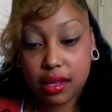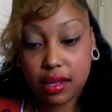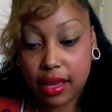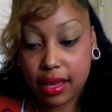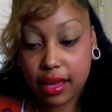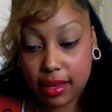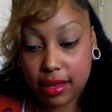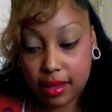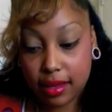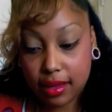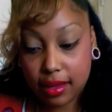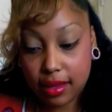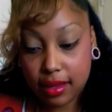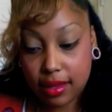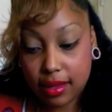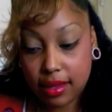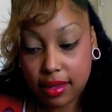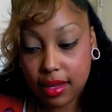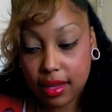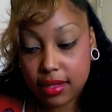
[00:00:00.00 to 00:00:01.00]
like,
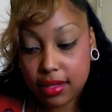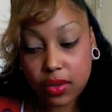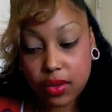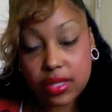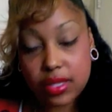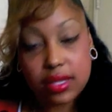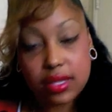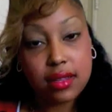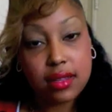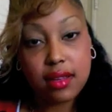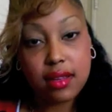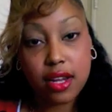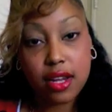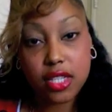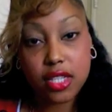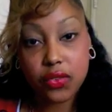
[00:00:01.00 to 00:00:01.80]
and it's only $10